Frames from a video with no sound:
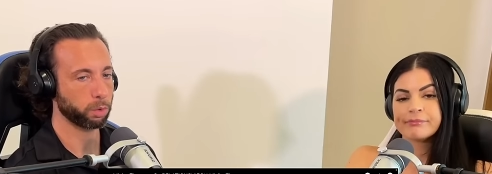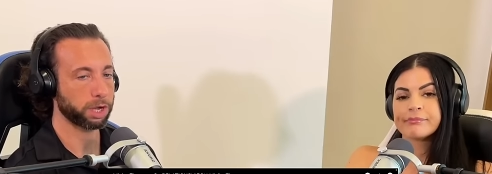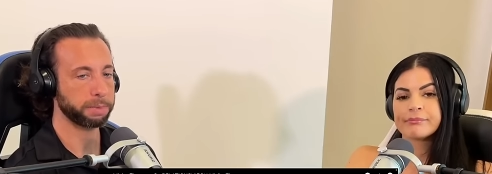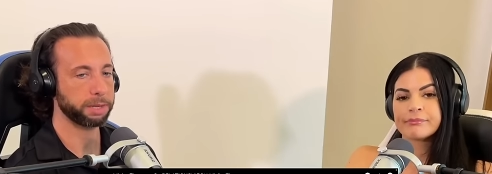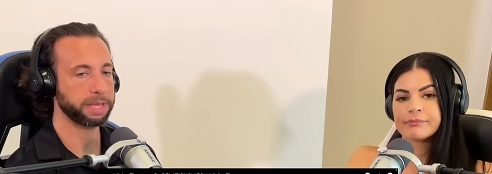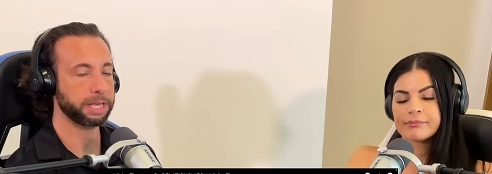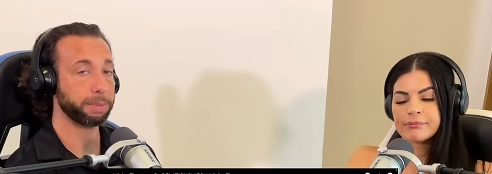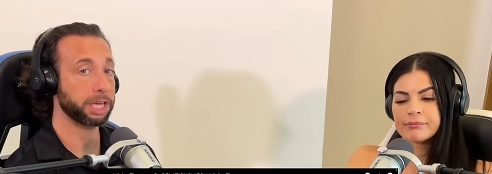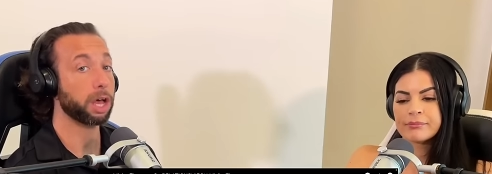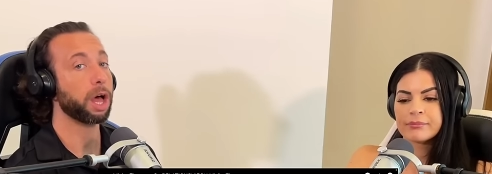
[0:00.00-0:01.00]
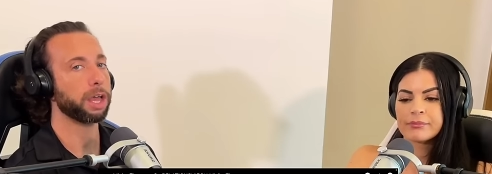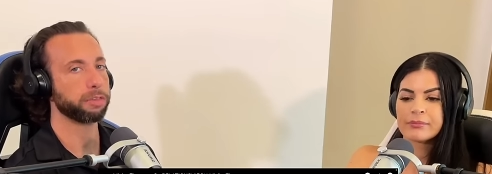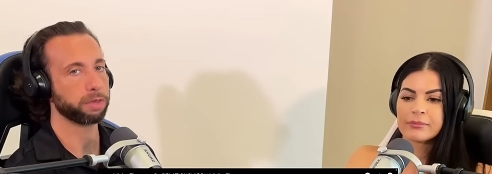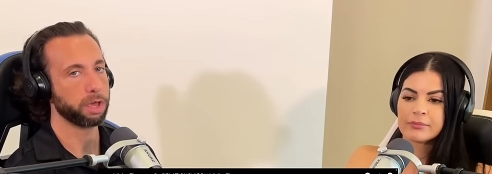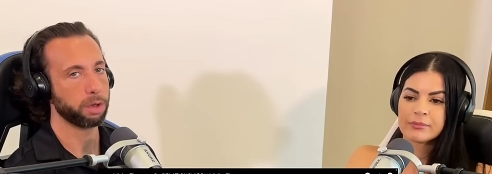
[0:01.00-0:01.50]
Speaker 1: We're coming to Micky
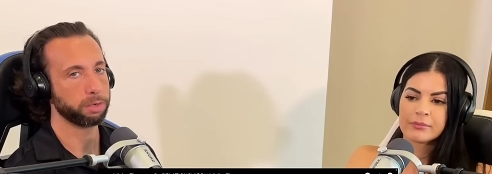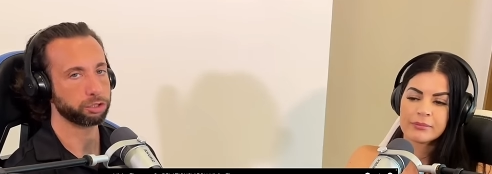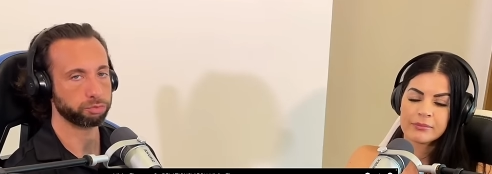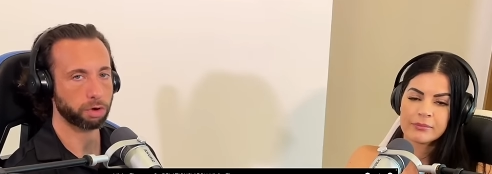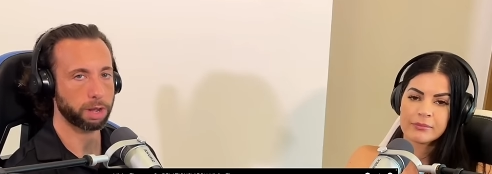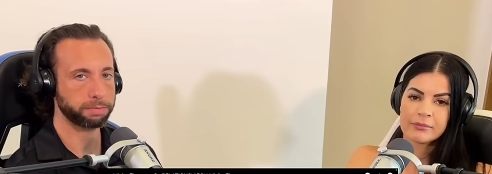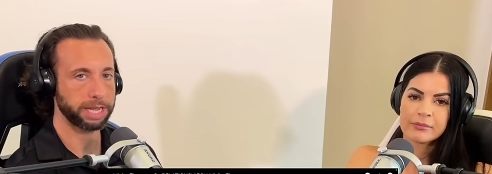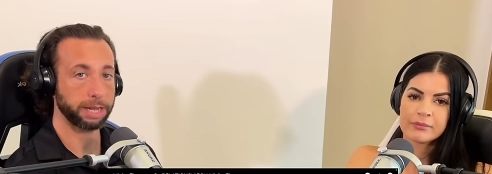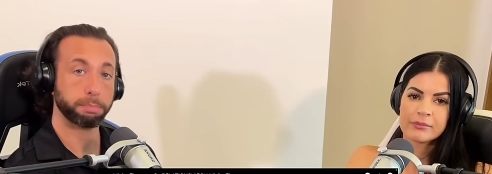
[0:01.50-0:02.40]
because we dropped